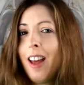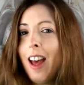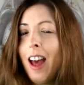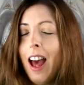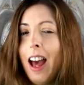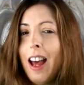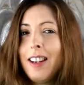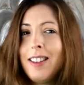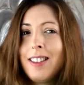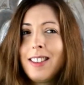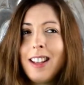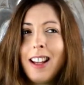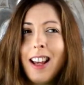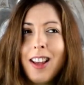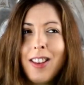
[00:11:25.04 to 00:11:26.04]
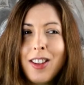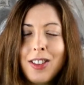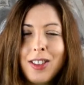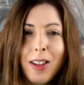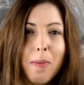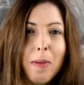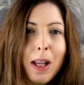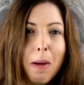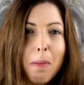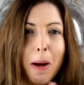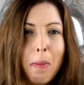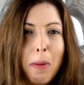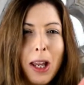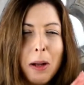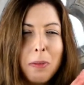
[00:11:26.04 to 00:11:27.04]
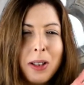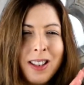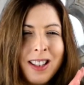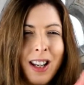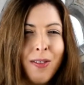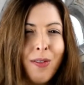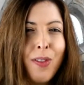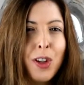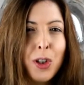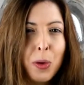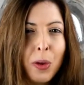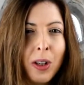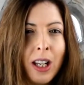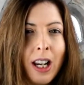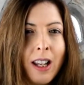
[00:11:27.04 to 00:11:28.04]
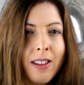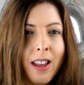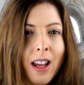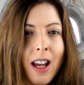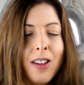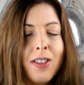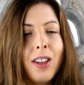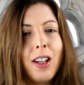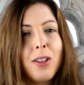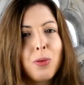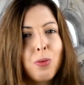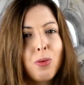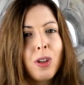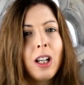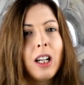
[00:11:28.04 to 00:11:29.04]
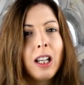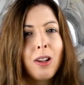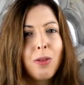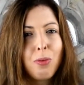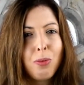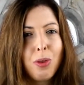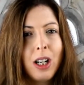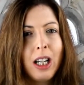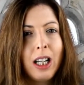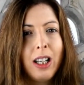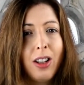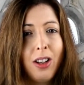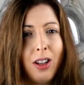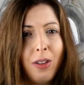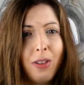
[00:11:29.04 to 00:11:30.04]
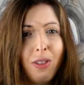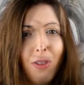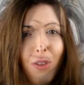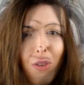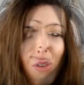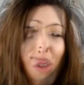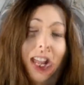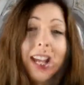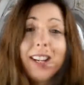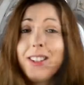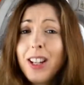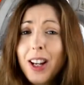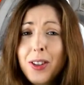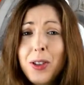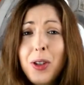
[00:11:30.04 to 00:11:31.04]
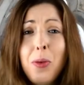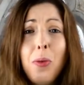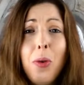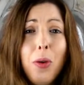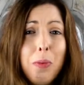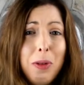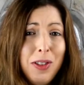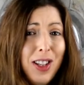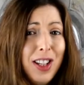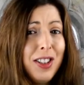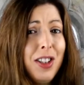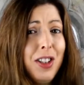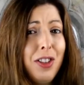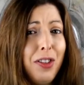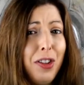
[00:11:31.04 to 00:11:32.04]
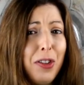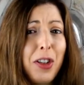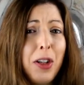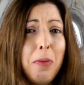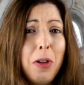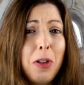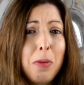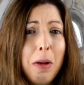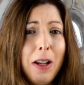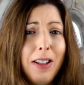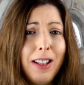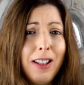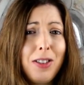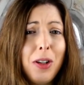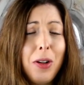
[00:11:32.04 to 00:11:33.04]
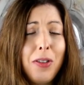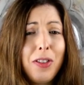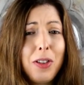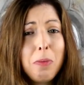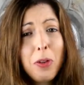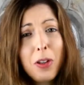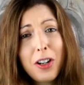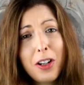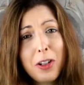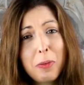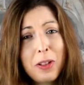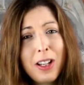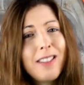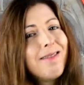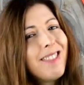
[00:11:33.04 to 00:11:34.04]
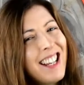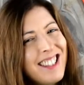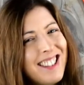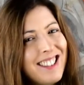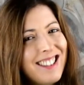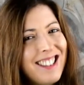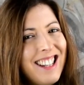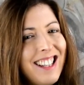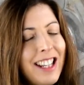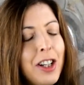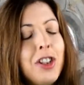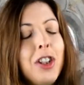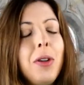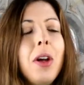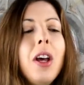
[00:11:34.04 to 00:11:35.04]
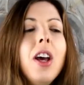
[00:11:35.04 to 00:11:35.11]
And there's something about being able to see it visually like that that is really, really useful. And it tells you what percentage of your income you're spending. So if it's more than 100%, that's a slight issue.